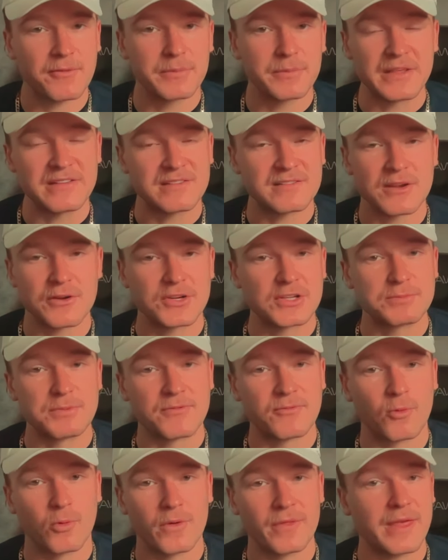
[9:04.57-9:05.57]
these series
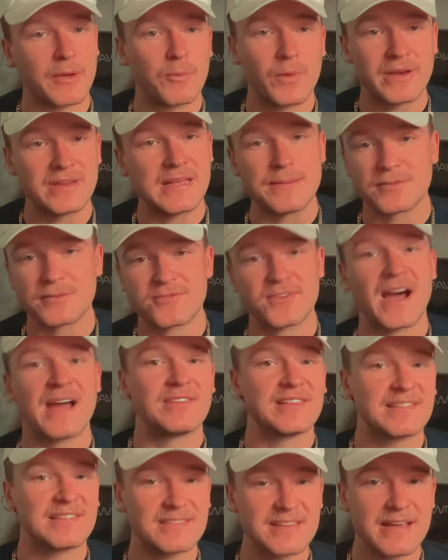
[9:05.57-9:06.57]
before. They win games five and
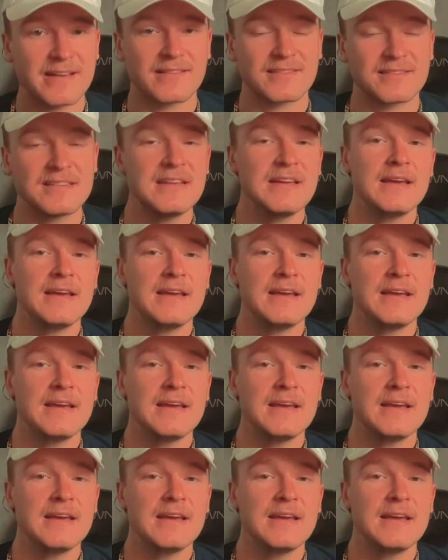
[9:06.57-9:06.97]
six.